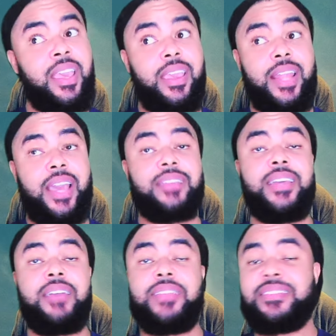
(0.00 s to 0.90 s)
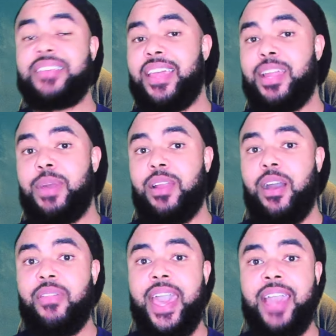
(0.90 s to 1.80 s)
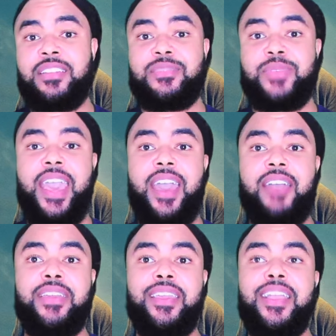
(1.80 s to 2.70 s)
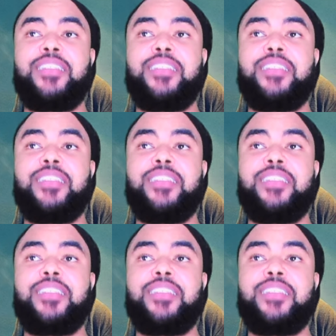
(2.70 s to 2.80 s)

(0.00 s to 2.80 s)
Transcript: And I can definitely say that about all the actors we have here.